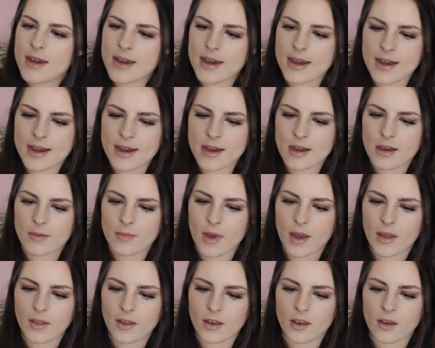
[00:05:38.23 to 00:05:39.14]

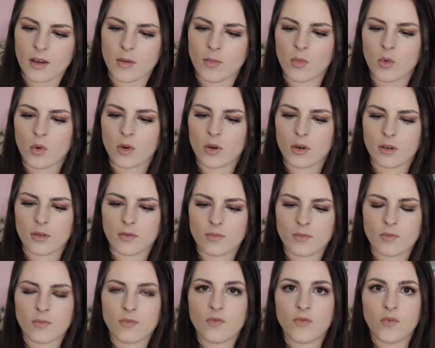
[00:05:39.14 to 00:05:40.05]
I like a more
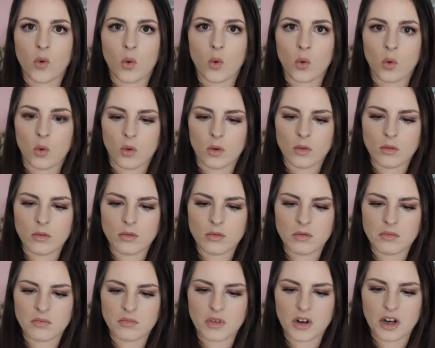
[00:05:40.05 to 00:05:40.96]
full
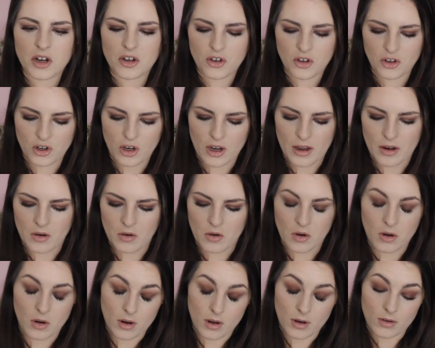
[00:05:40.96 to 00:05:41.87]
brush. I
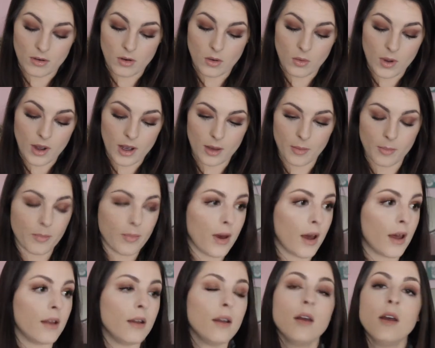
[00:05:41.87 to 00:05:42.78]
don't know why,
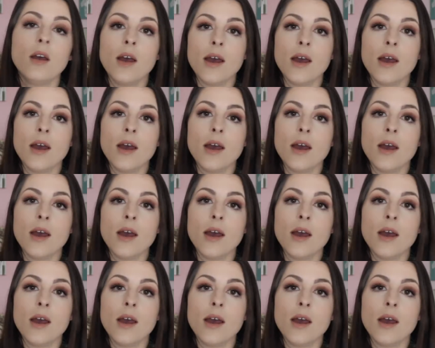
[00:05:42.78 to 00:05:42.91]
but